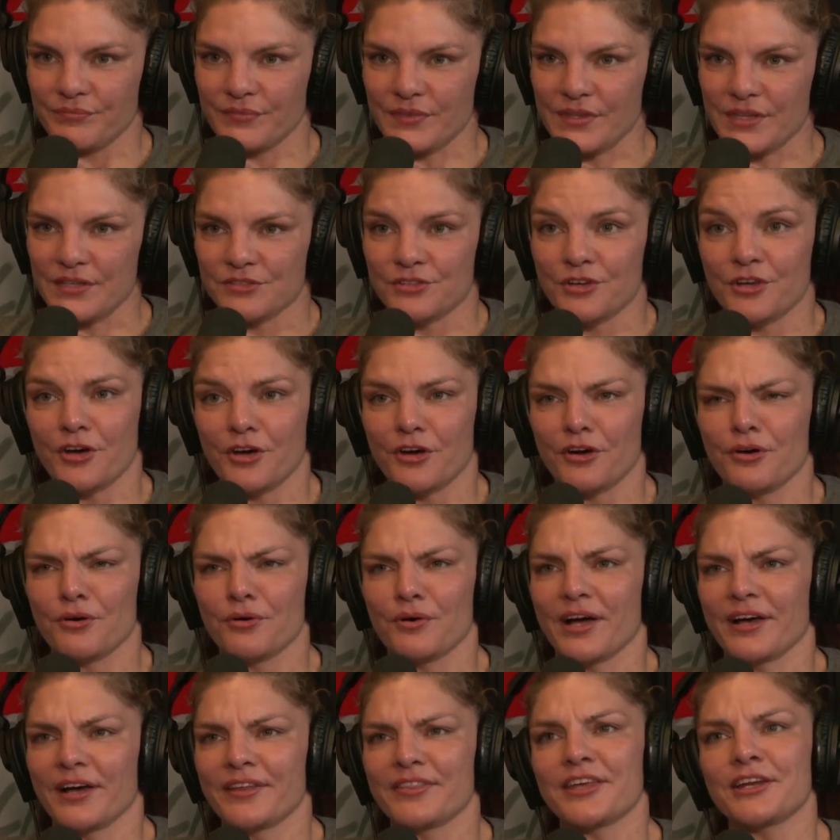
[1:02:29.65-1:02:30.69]
No,
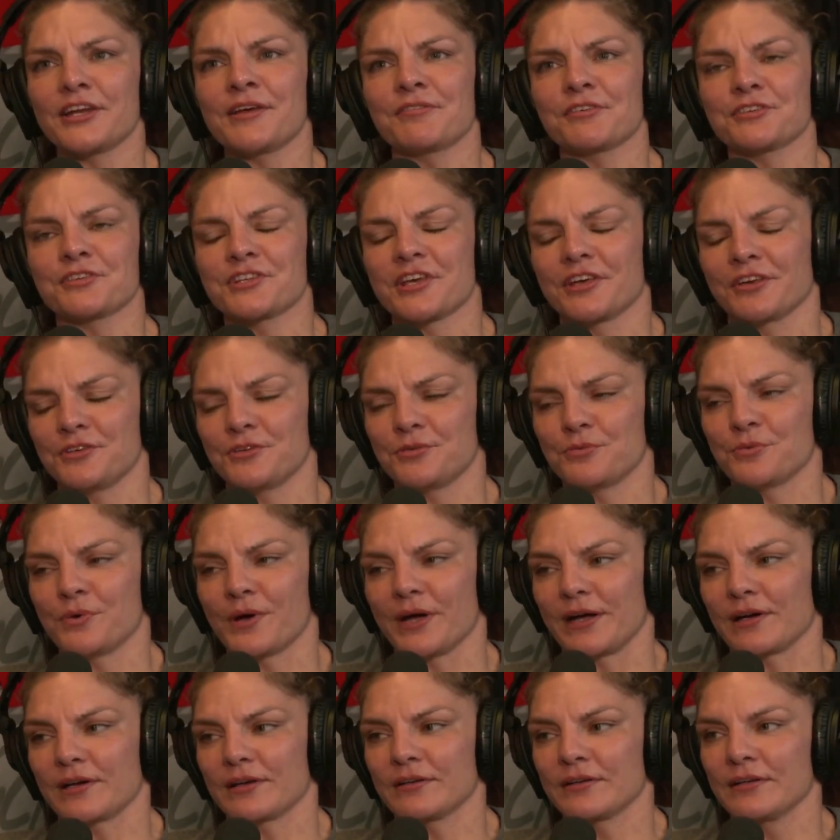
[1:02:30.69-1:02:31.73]
they never tell you
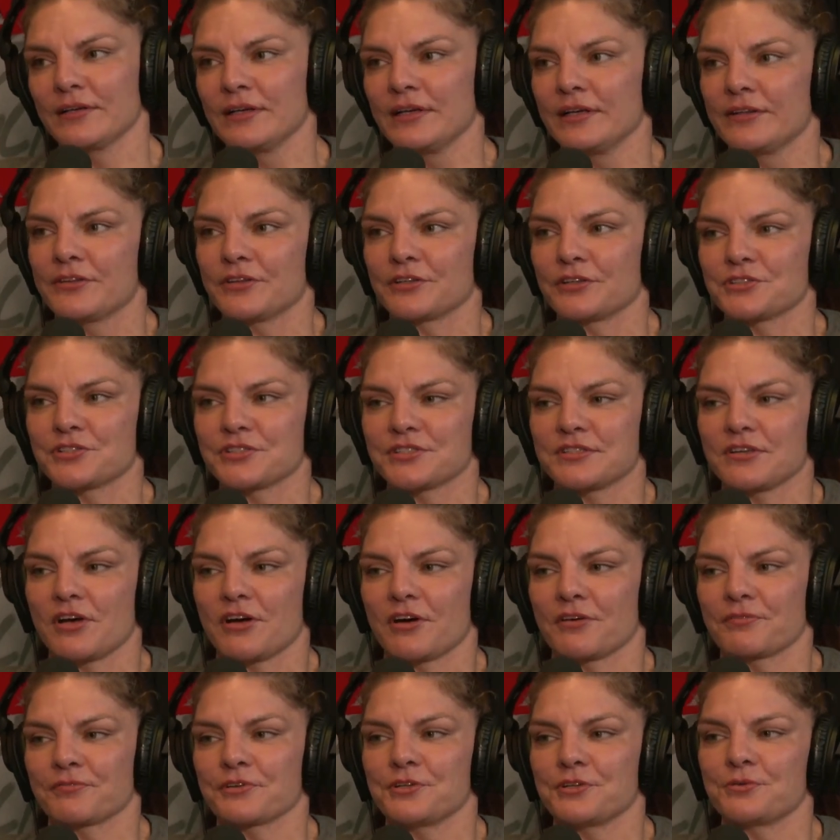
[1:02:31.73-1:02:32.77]
where. They'll just
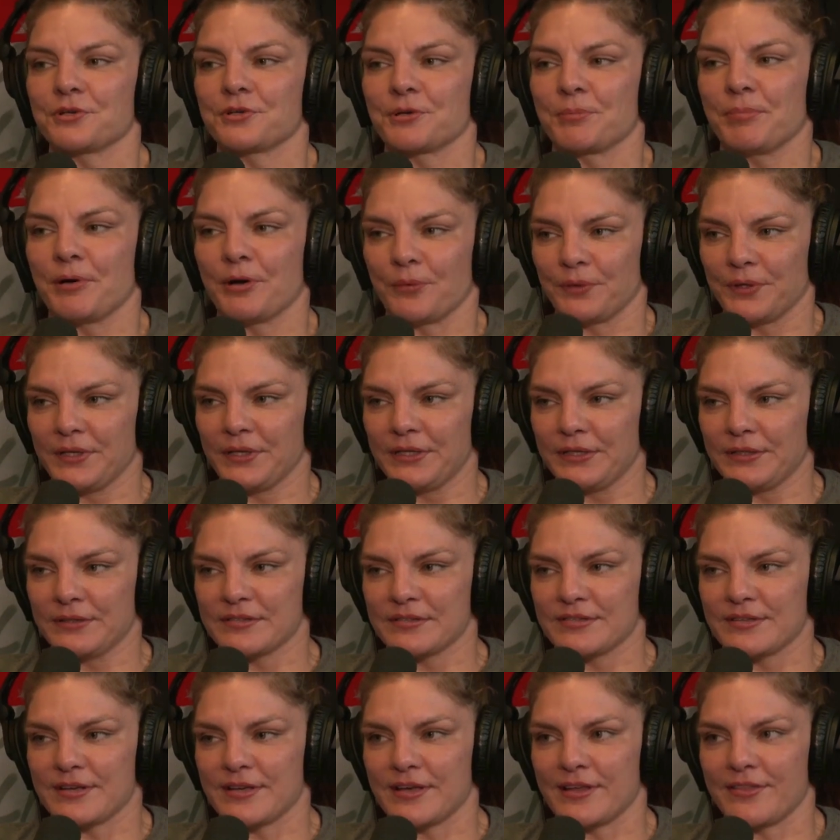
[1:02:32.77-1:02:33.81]
offer you an
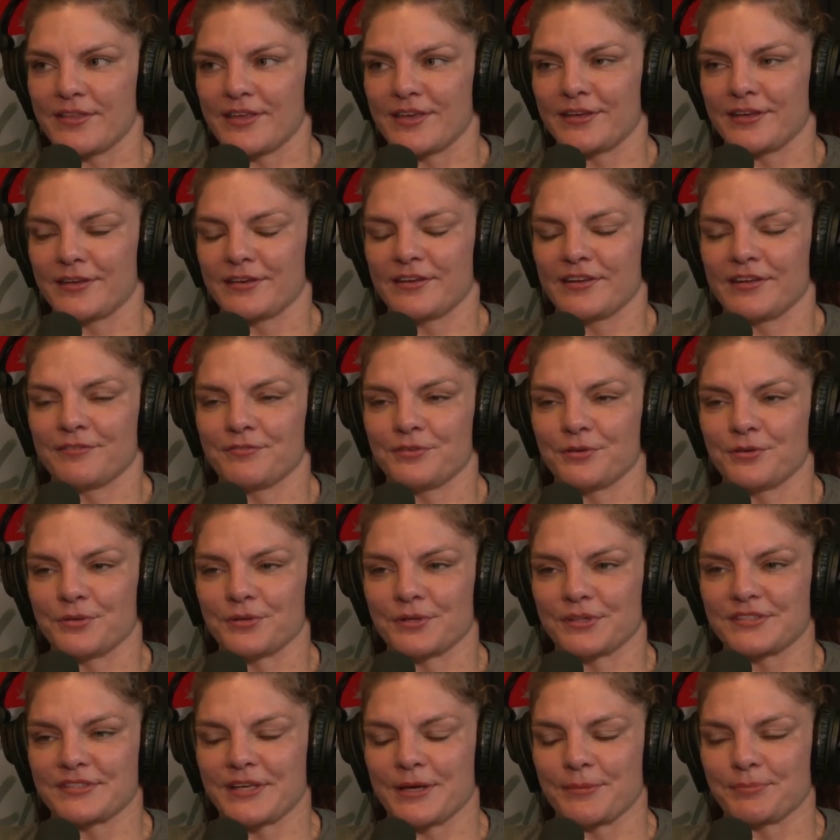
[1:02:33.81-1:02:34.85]
opponent, and then if you
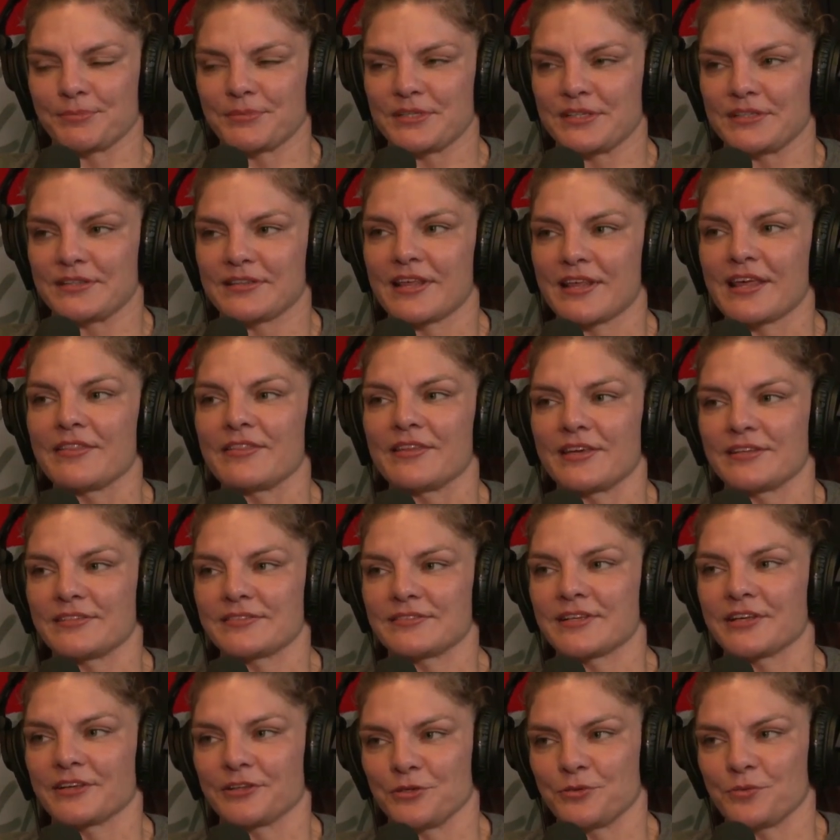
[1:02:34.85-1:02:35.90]
accept it, then they
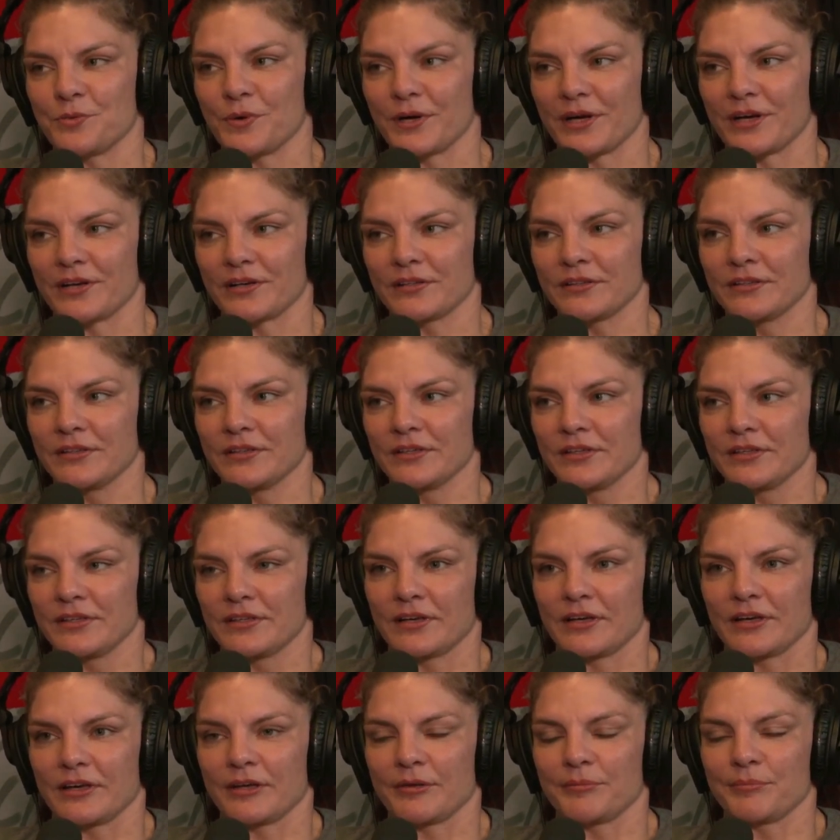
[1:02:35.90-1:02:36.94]
tell you where.
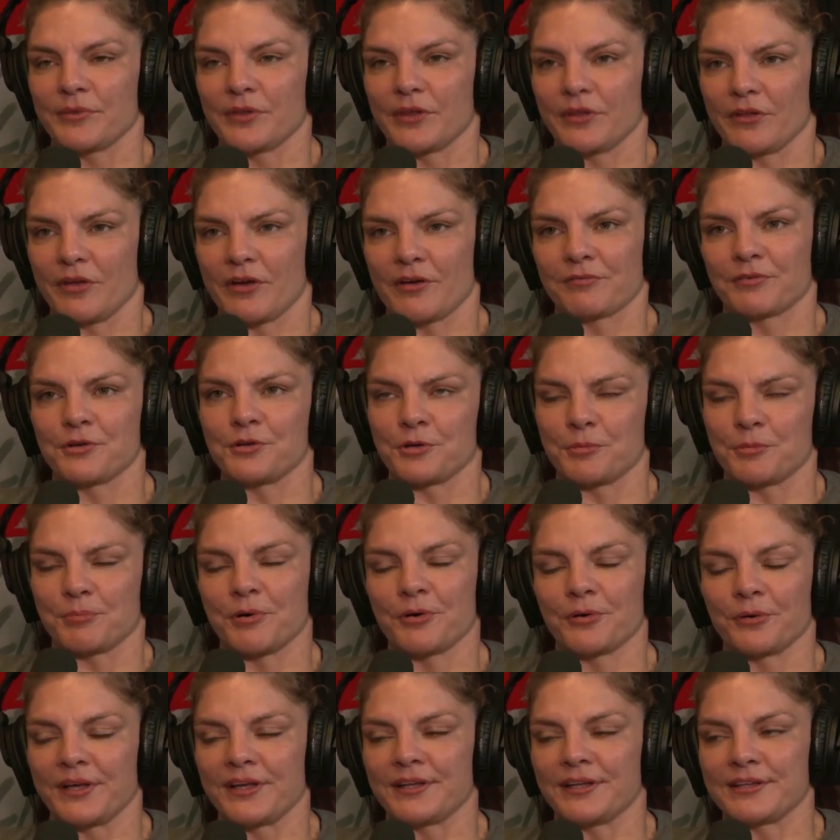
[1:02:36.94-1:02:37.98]
They'll offer you an
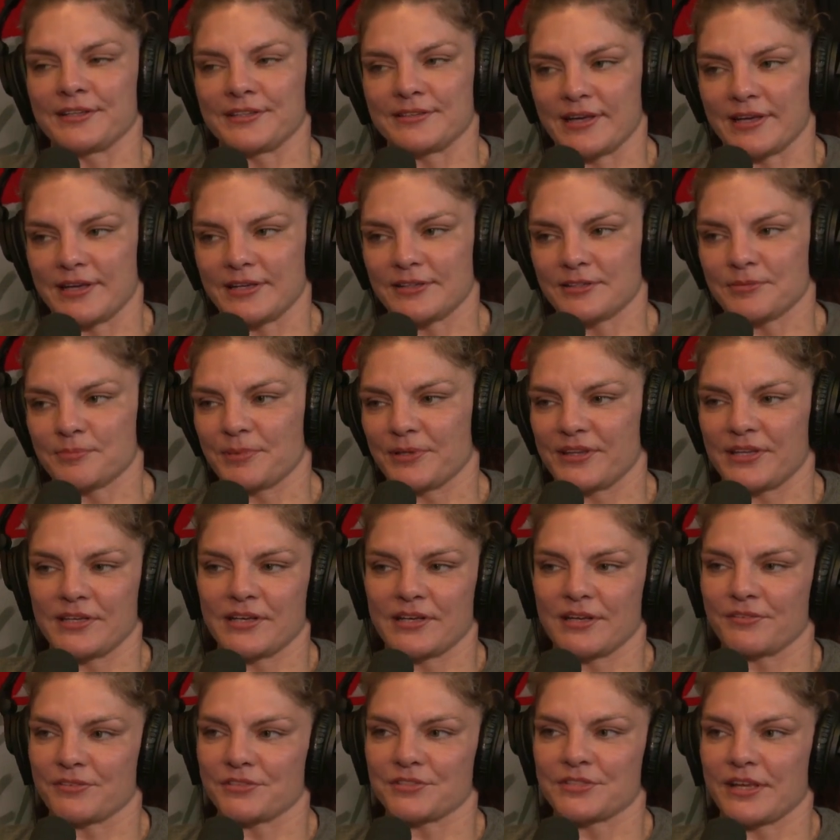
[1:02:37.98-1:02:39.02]
opponent and a date, but they
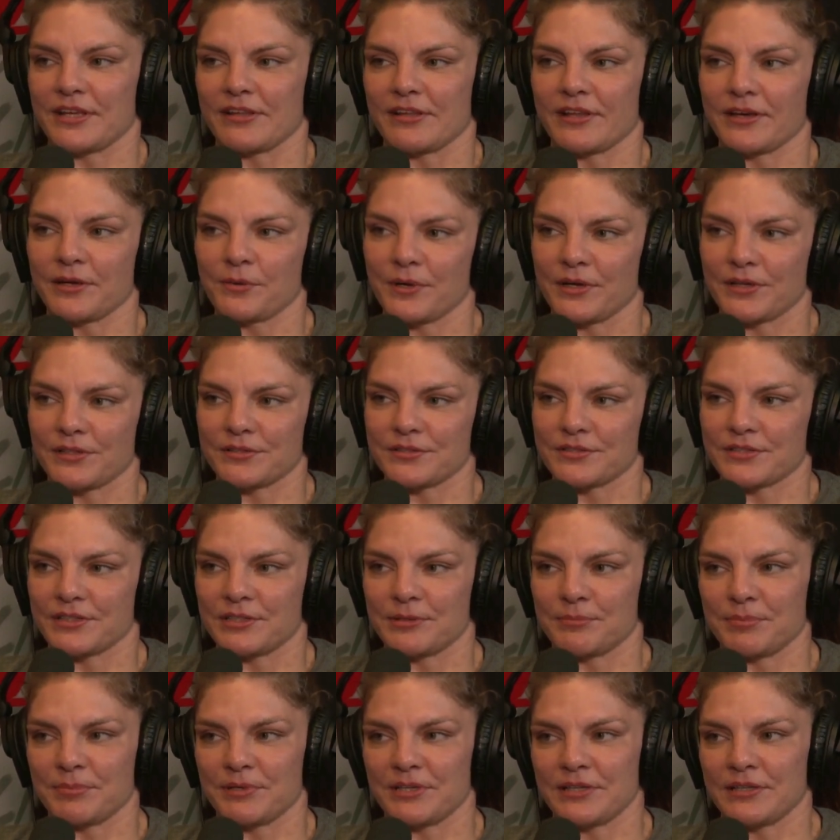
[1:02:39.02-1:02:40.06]
never say like where it's going to
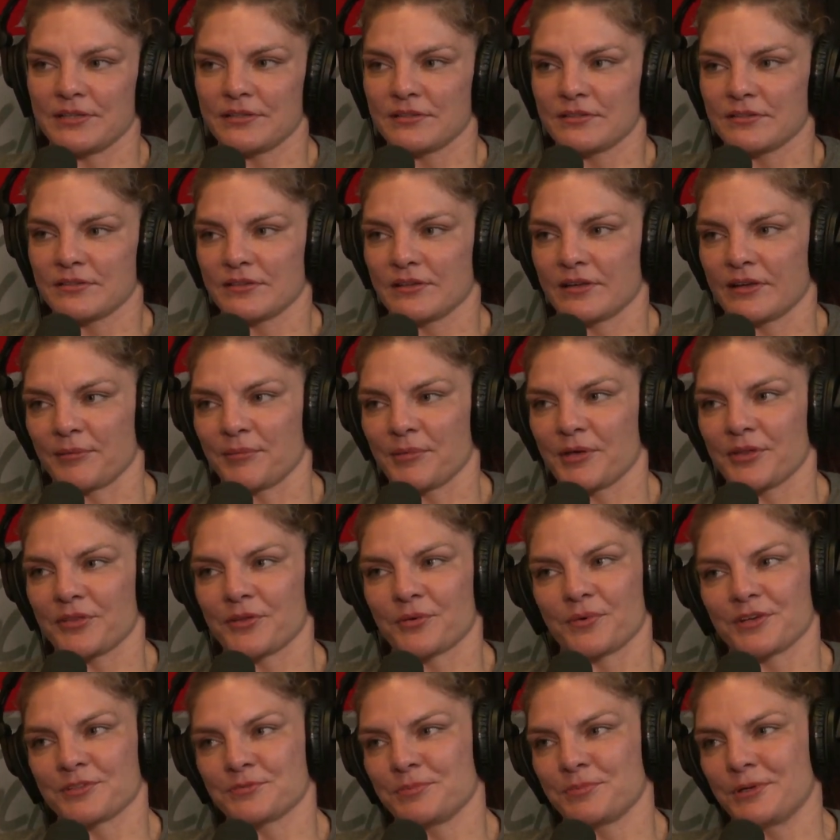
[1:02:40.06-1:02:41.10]
be.
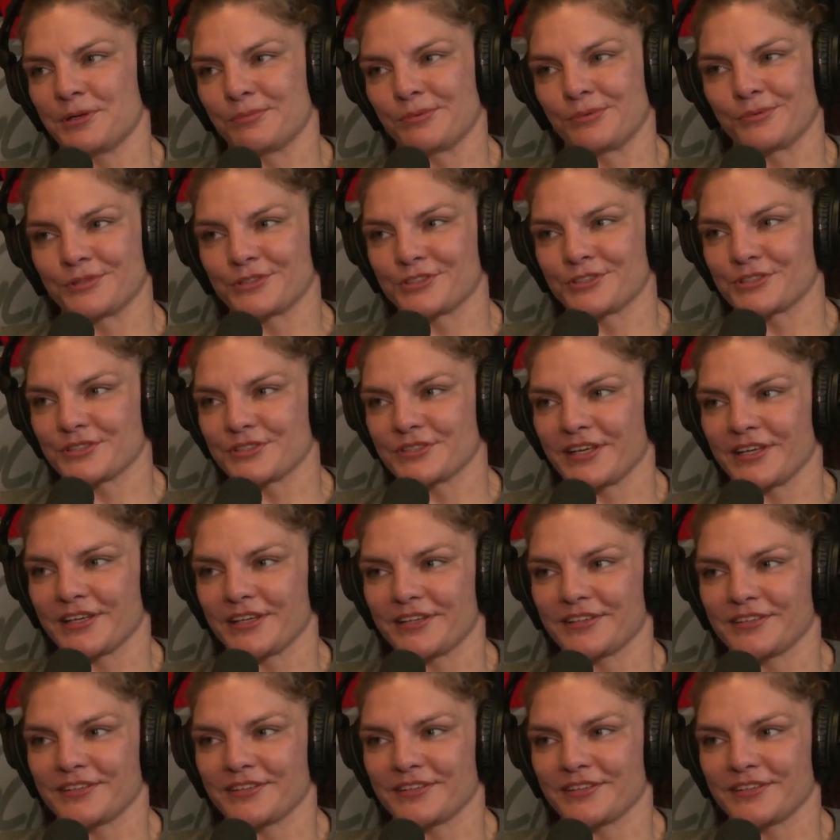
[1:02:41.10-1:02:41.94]
Otherwise, people would just like